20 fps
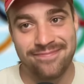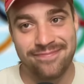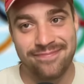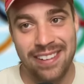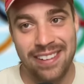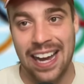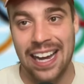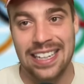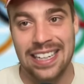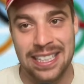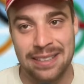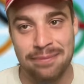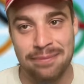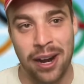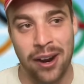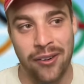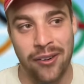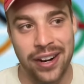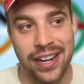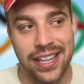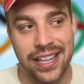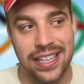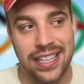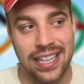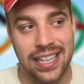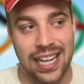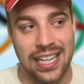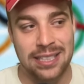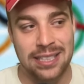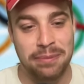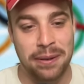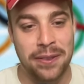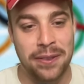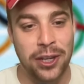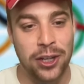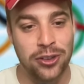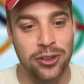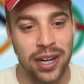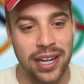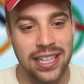Andy Murray has been the
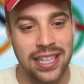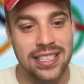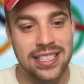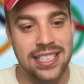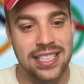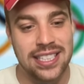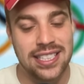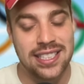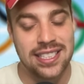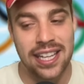greatest